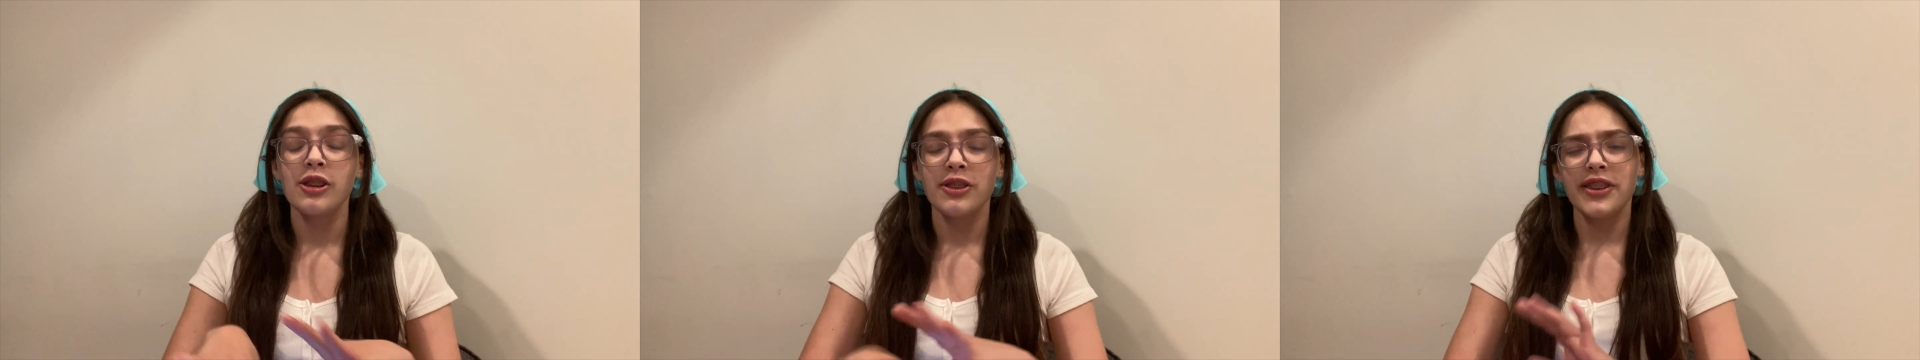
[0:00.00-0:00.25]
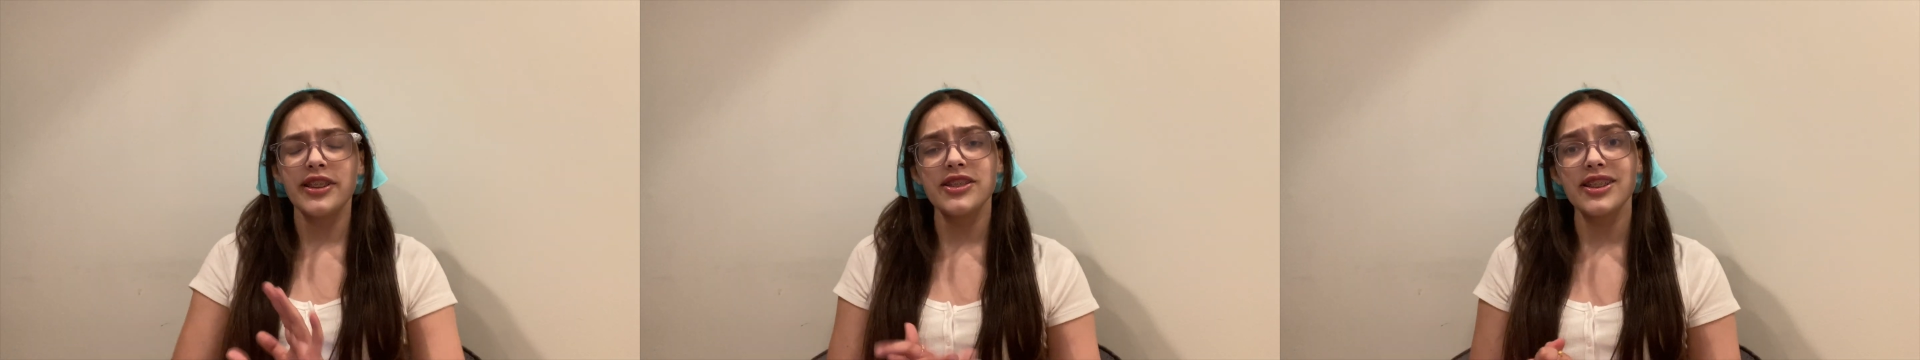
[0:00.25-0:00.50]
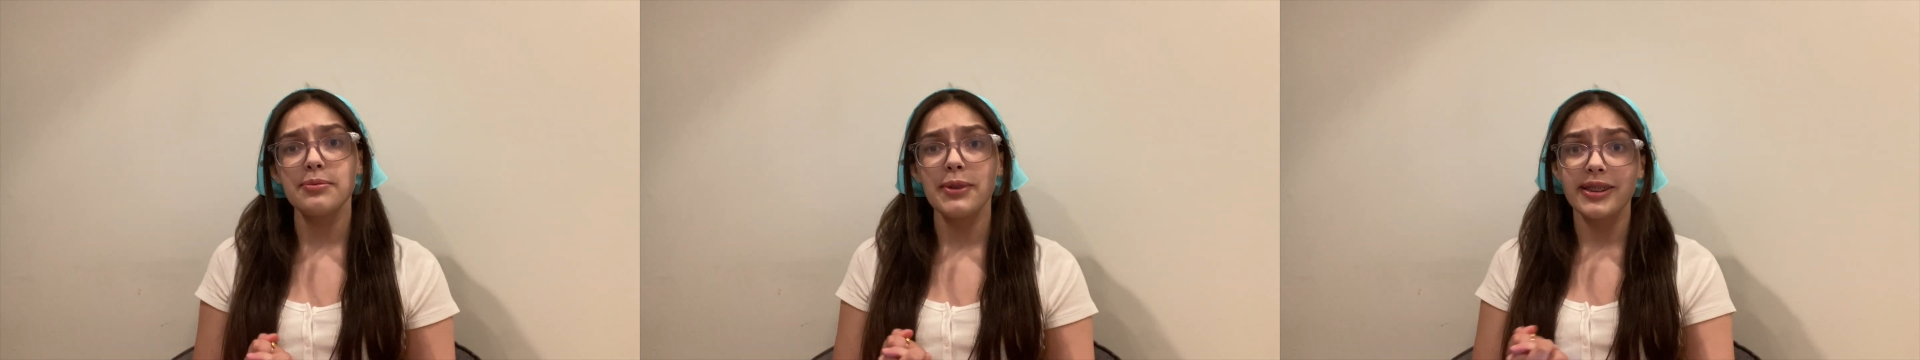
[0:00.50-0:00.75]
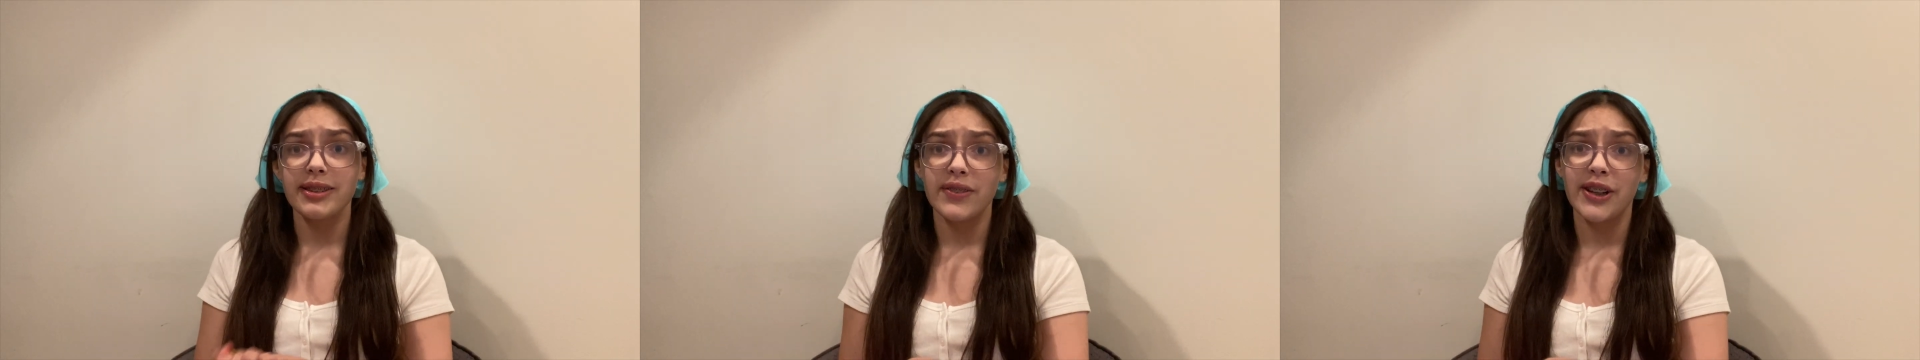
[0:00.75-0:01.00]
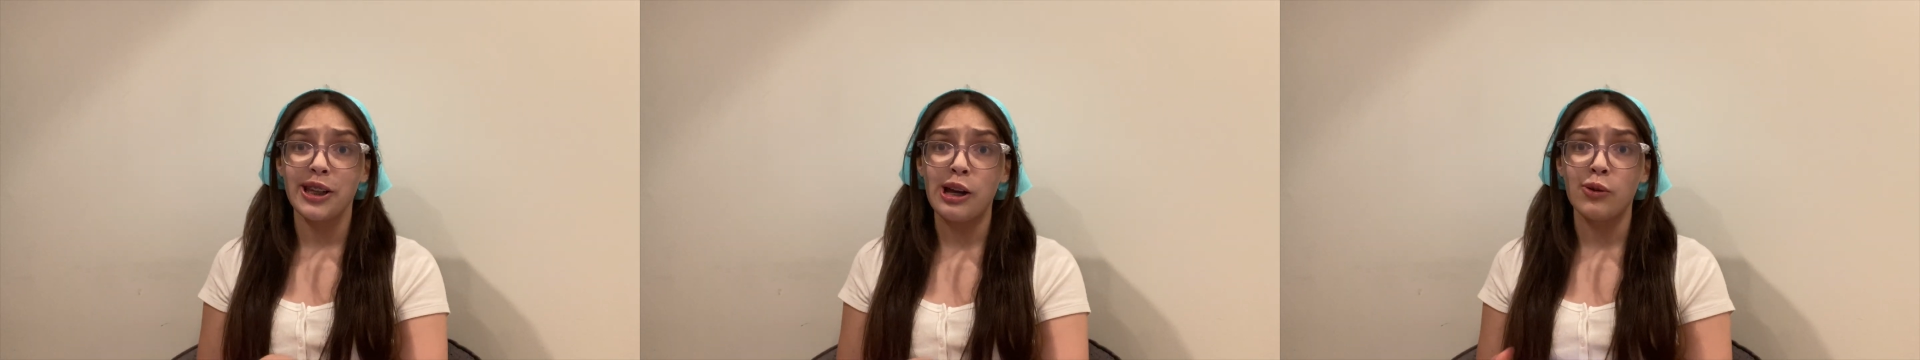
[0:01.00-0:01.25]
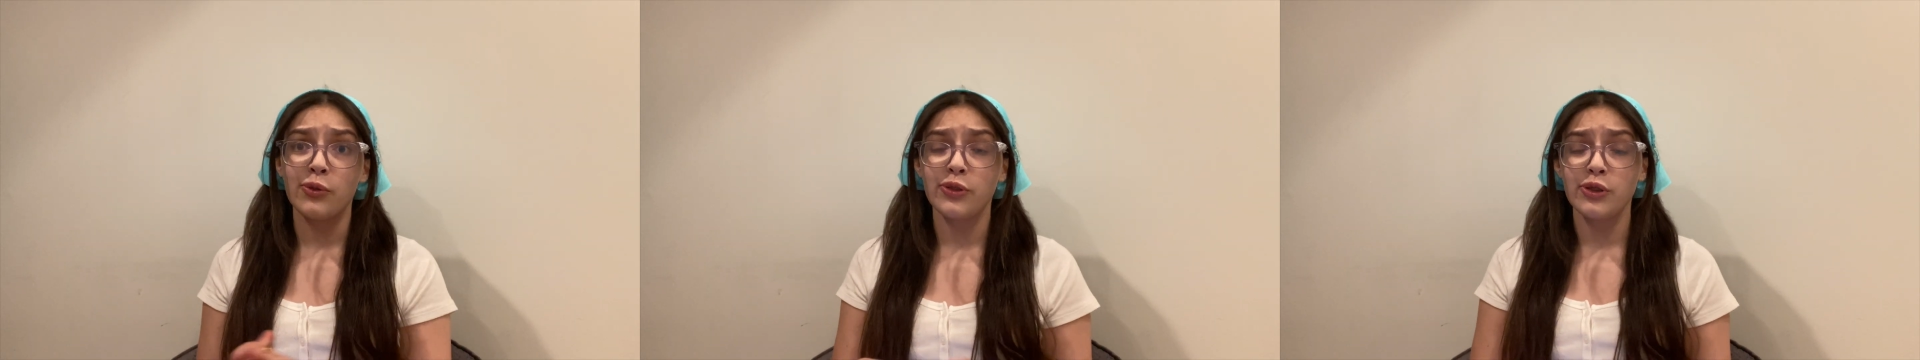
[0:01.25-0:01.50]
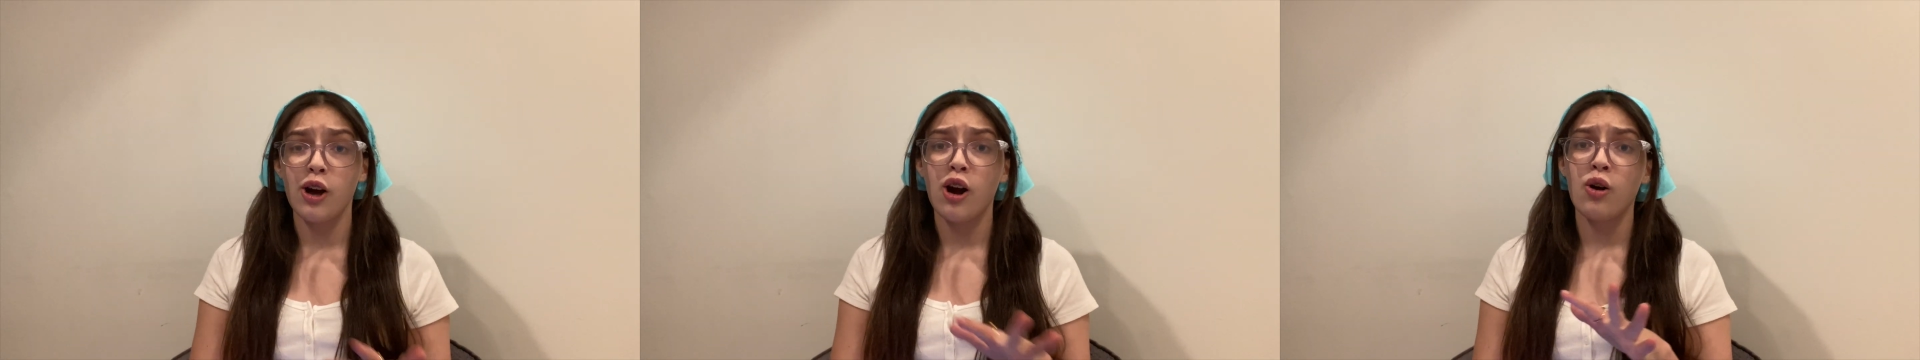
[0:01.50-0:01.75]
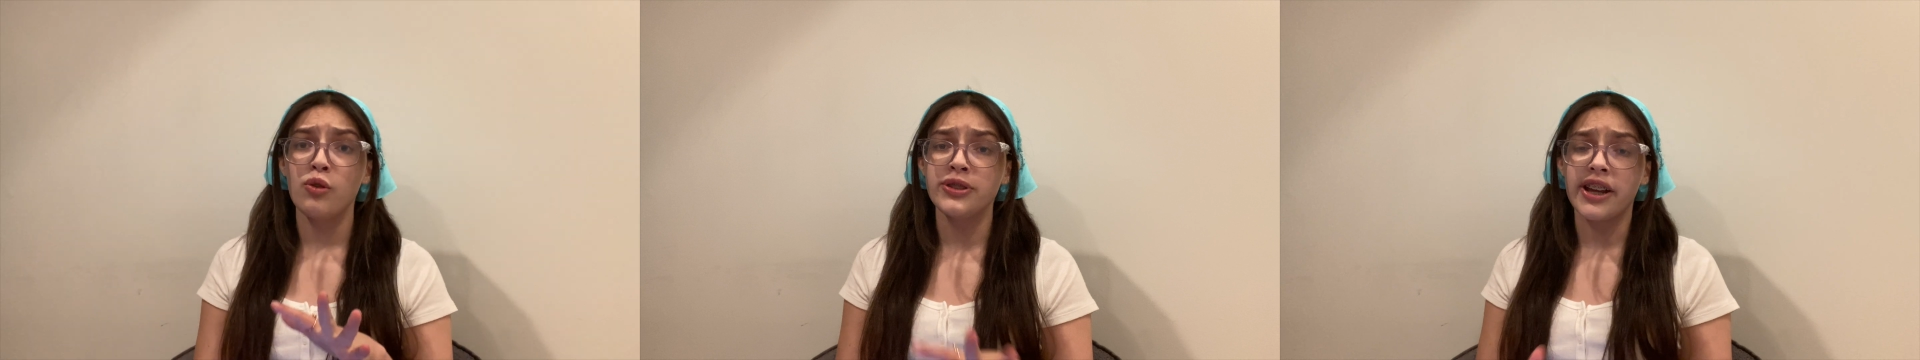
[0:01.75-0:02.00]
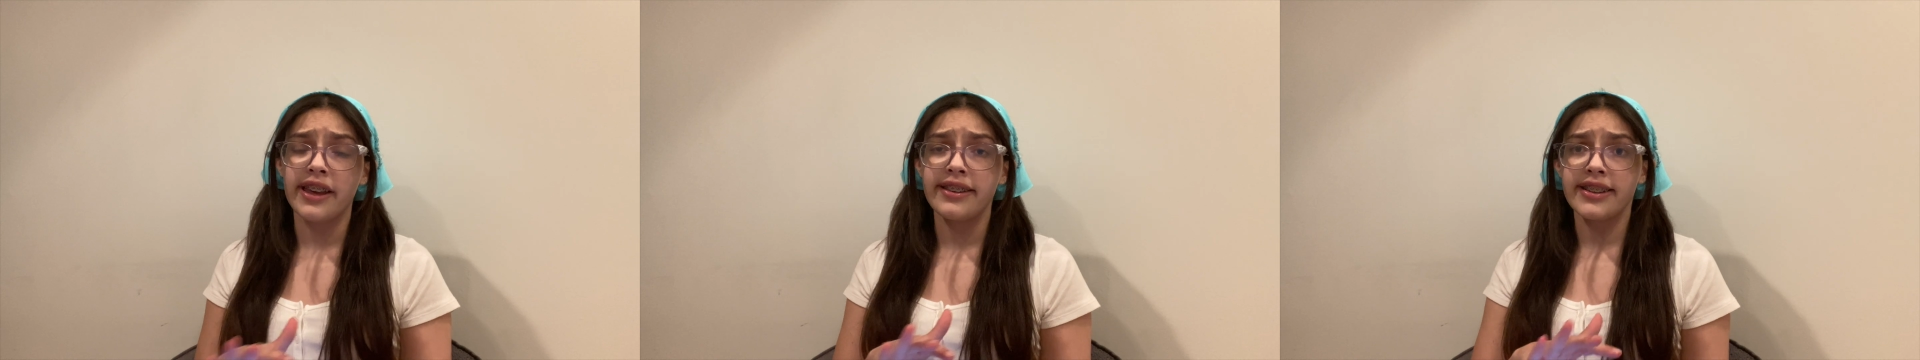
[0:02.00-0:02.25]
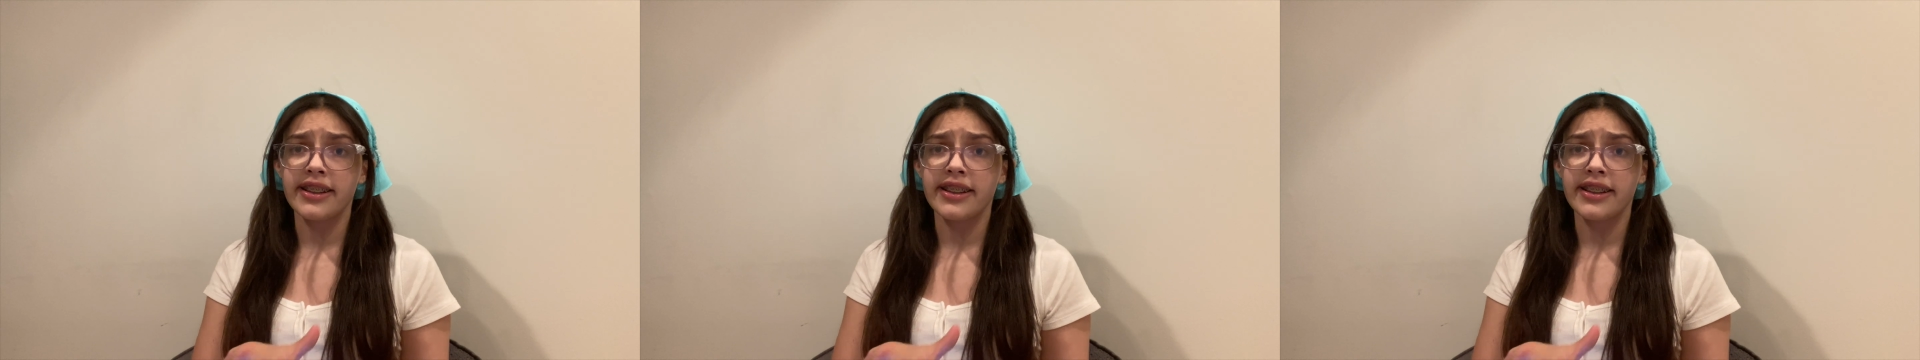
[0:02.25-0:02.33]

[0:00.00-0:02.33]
This just makes the video flow nice